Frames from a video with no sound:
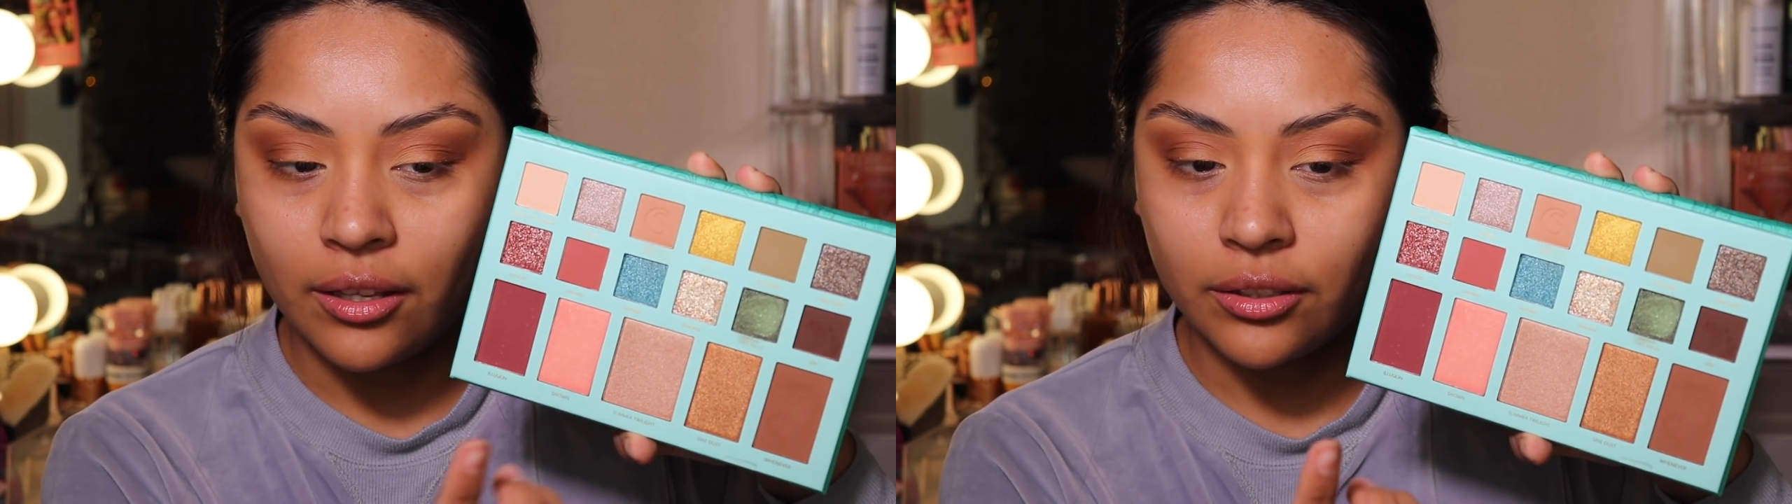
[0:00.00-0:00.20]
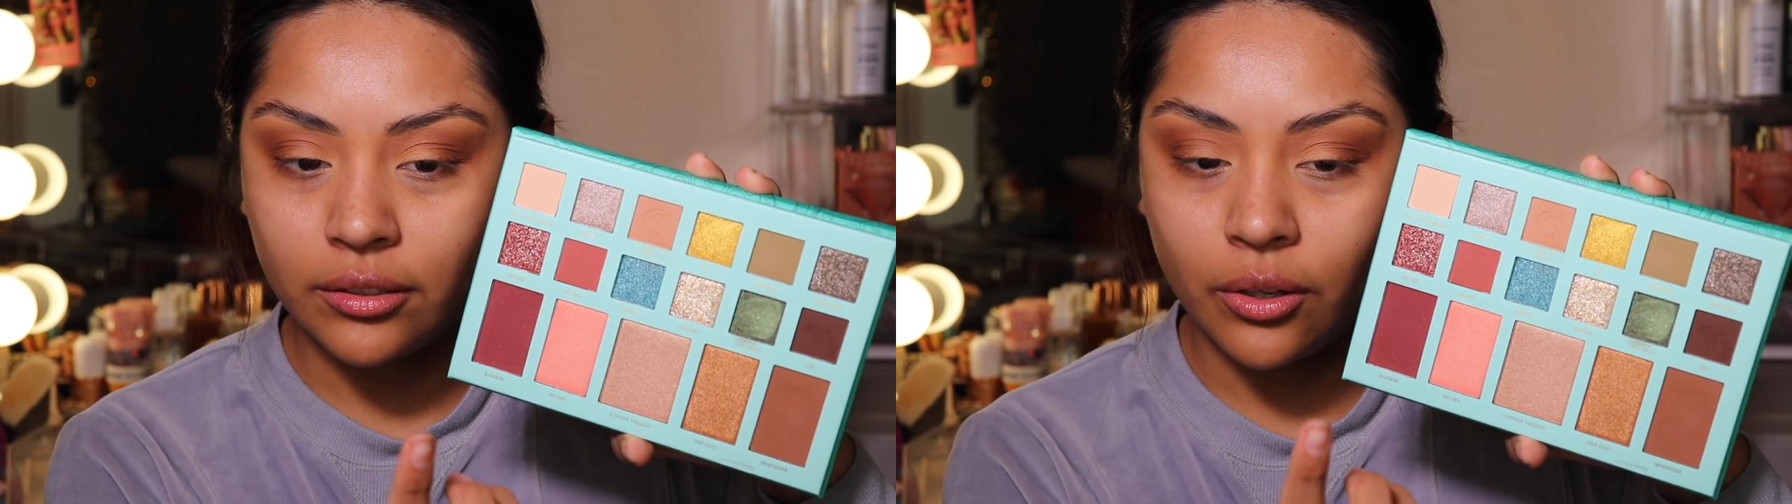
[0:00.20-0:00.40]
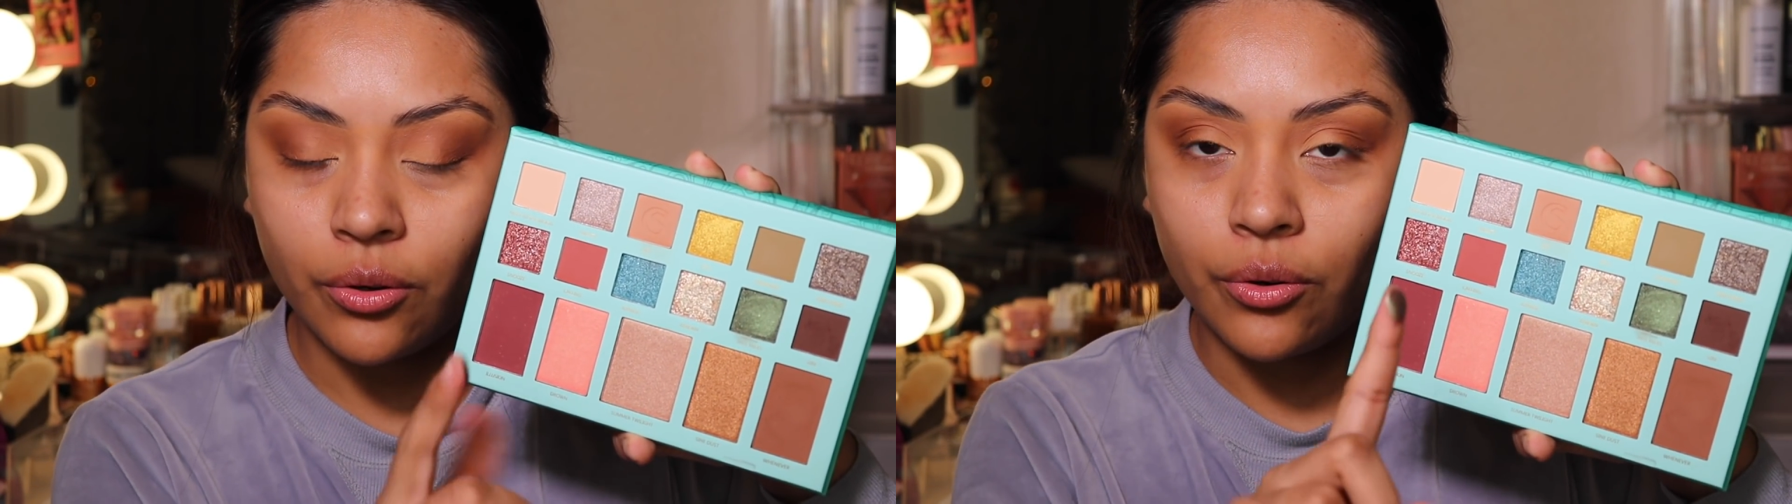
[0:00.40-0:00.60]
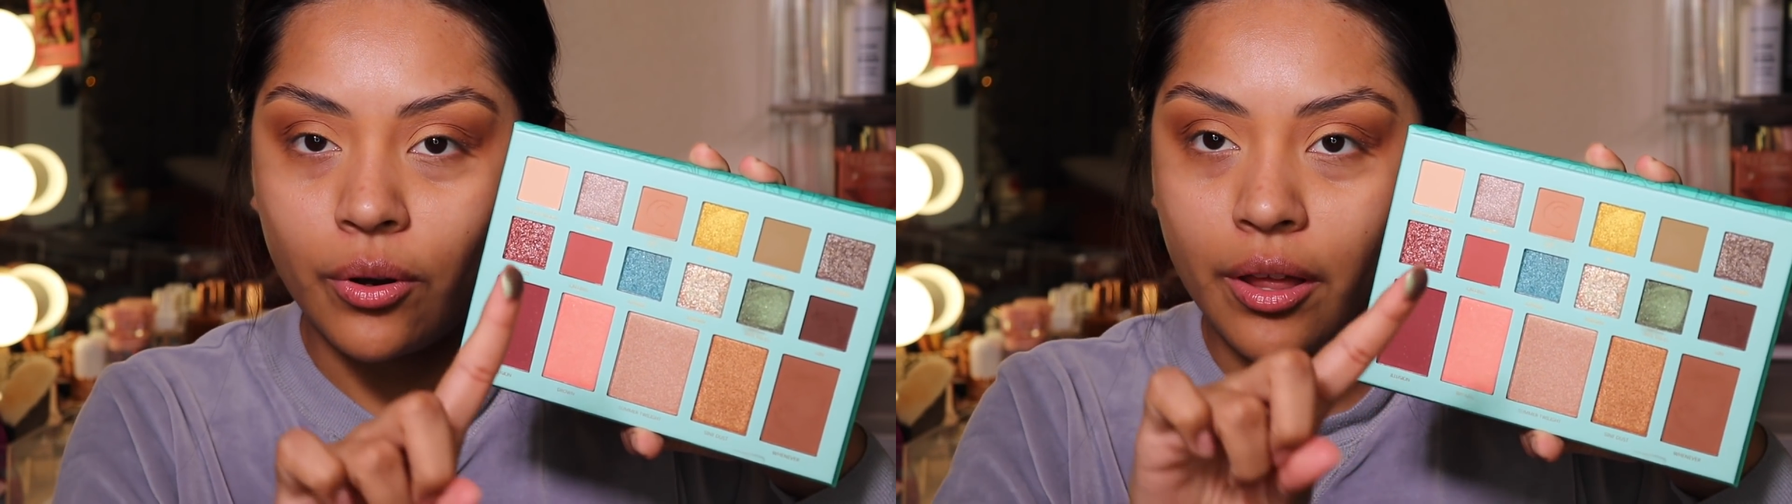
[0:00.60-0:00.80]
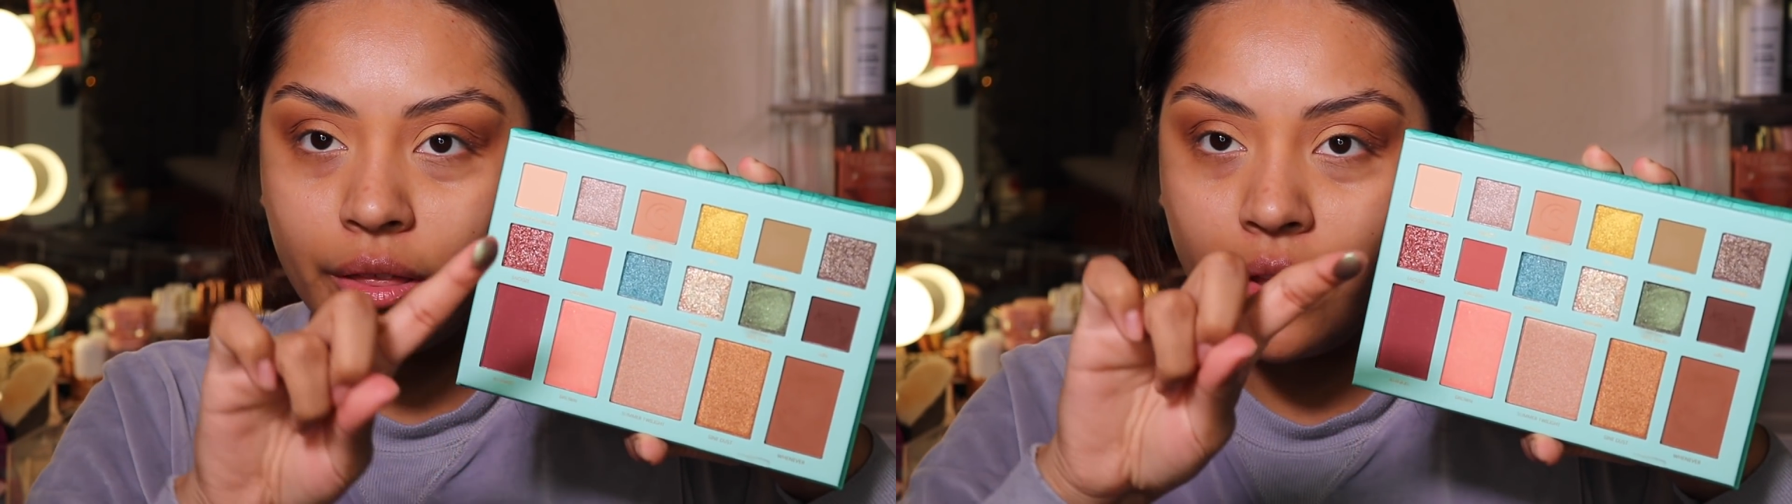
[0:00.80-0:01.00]

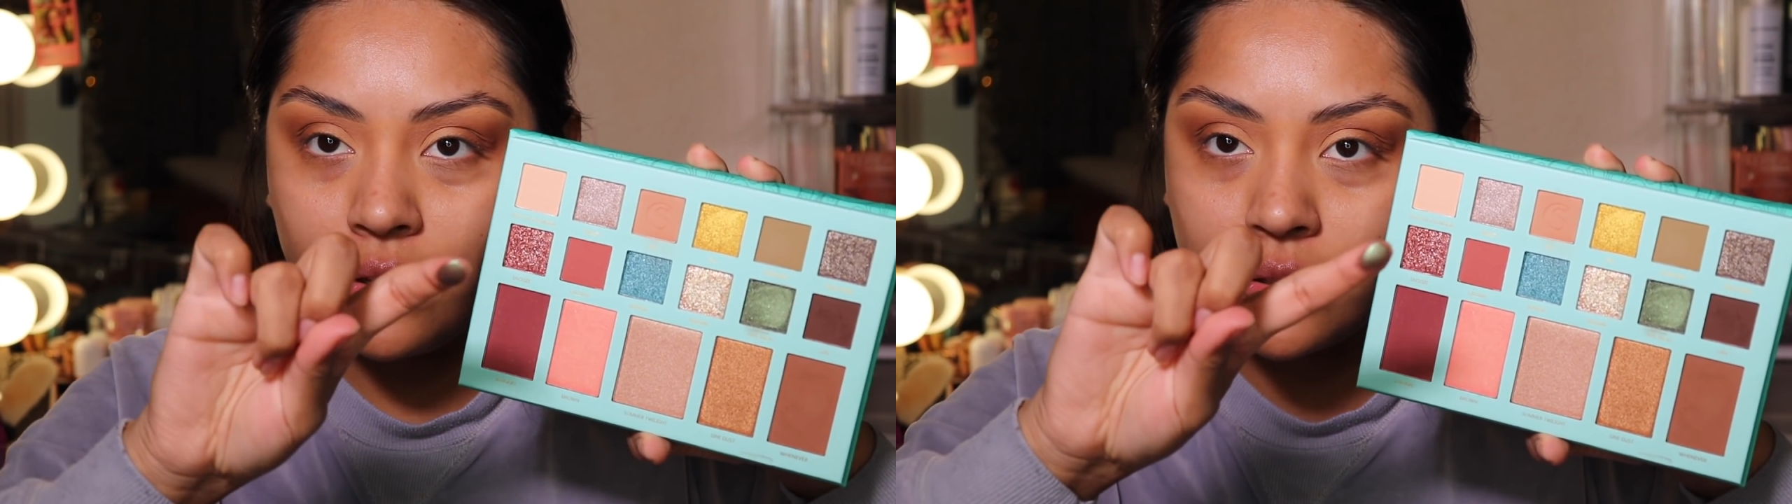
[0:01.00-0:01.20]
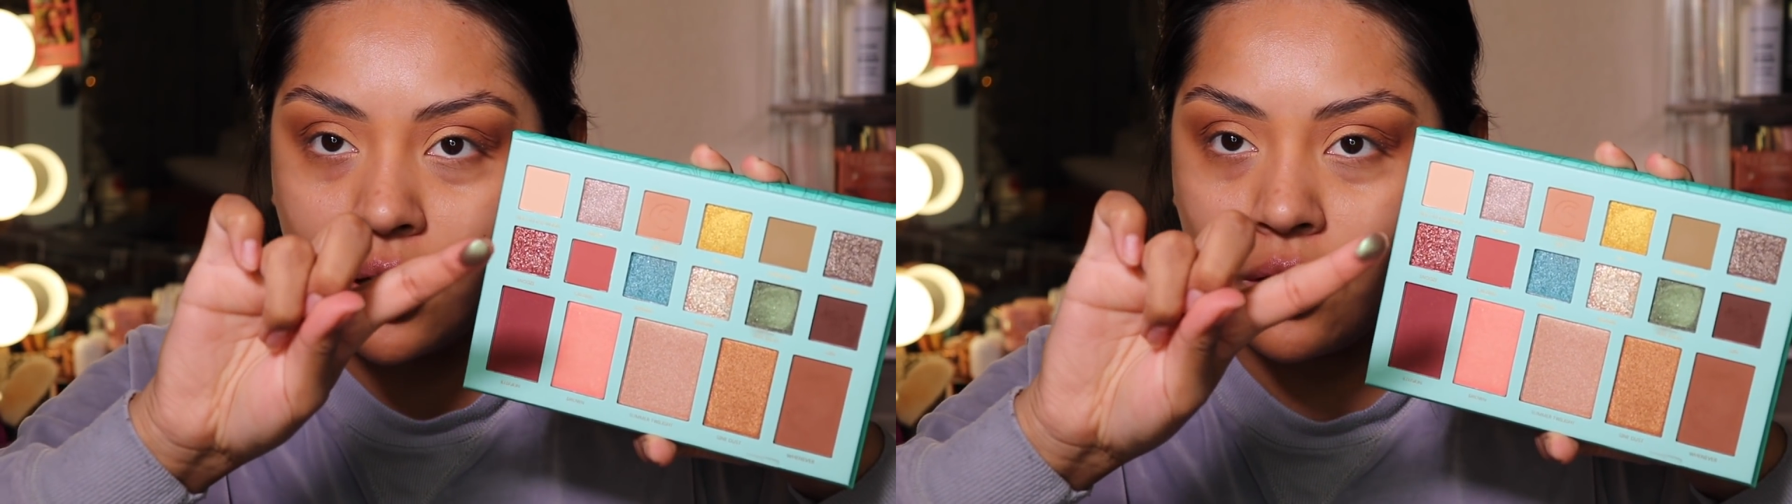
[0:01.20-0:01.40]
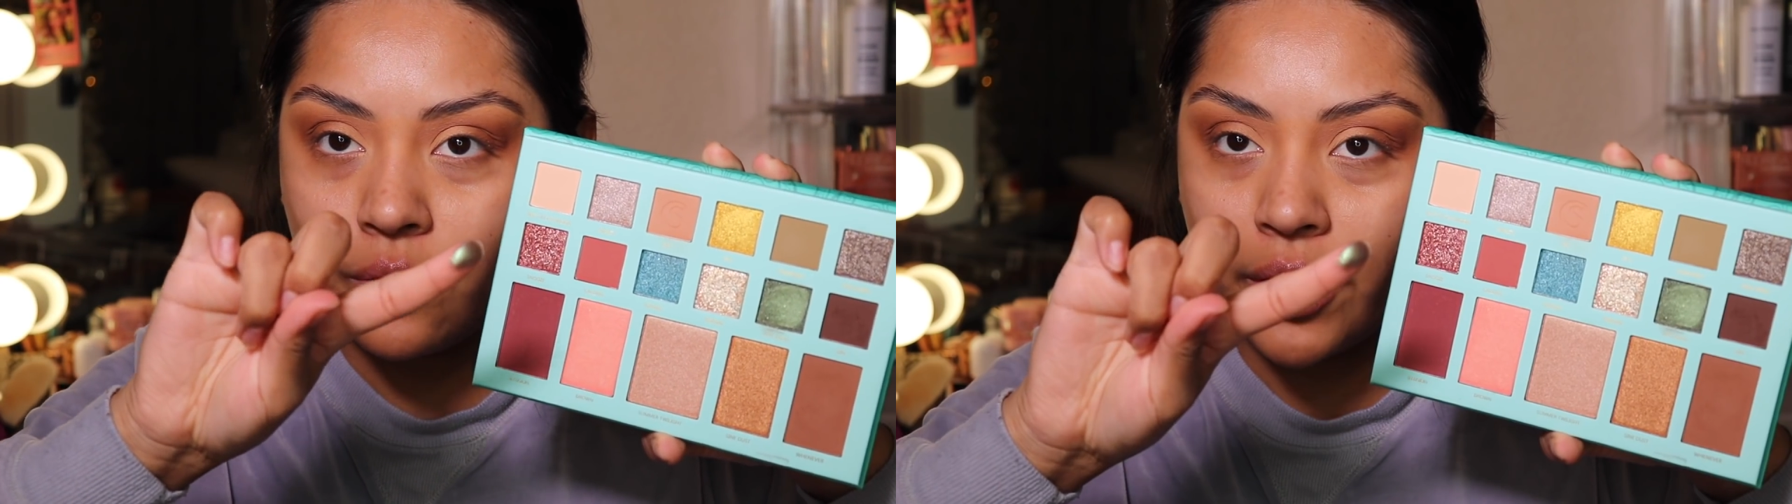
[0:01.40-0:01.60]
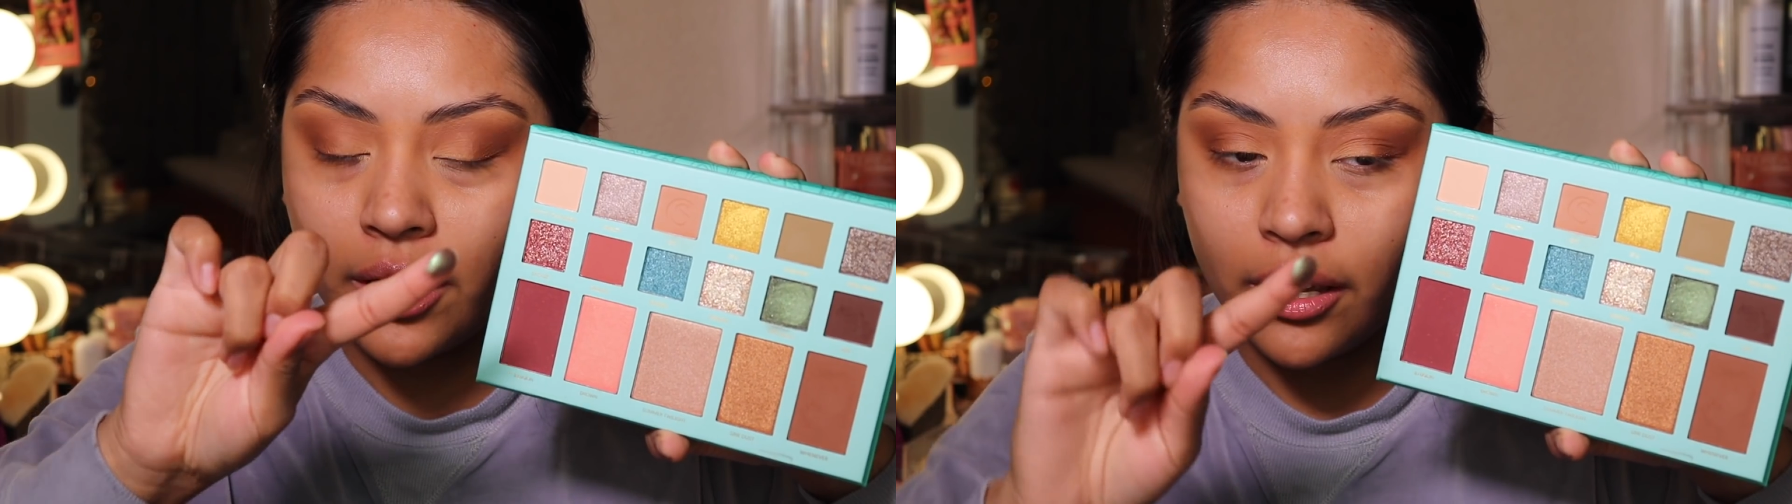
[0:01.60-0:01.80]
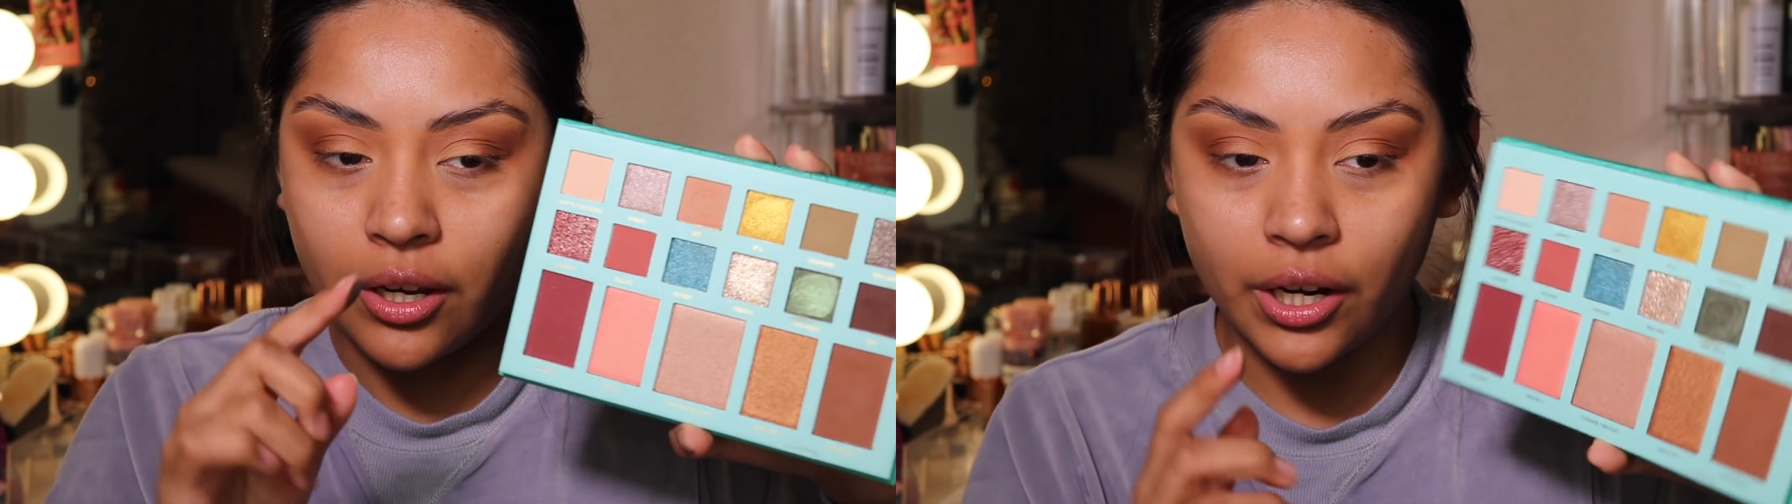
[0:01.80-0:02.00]
So this color right
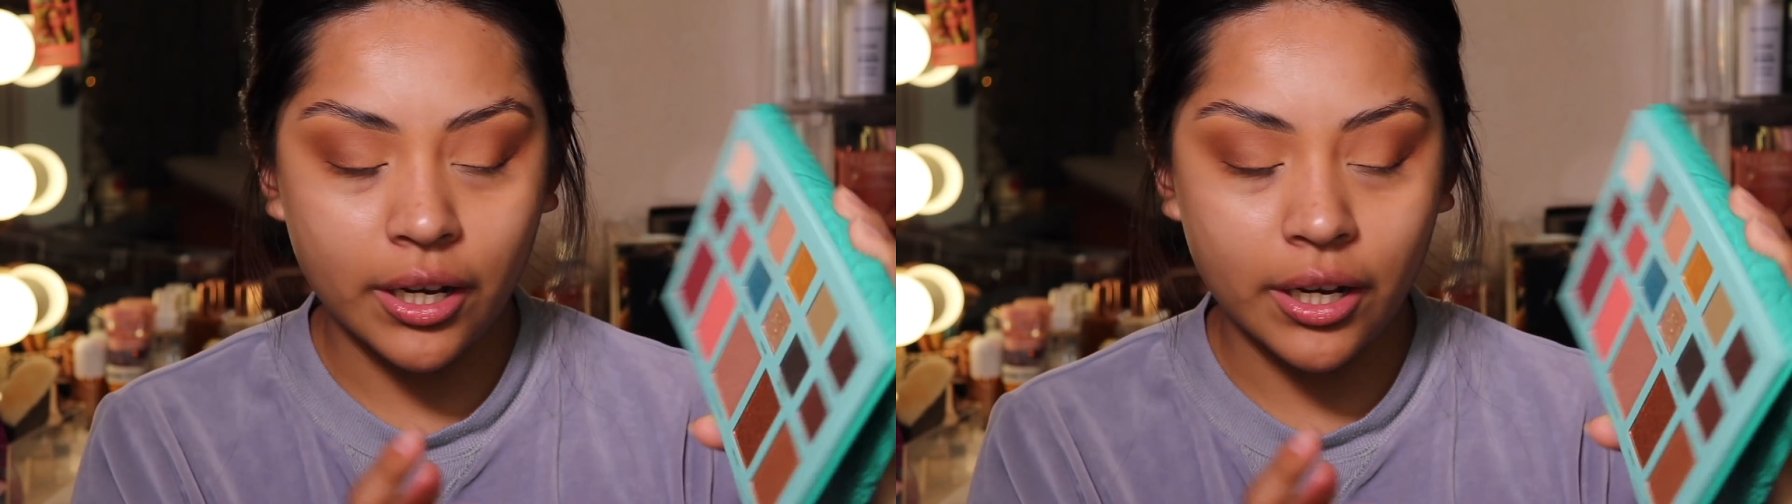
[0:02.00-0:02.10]
here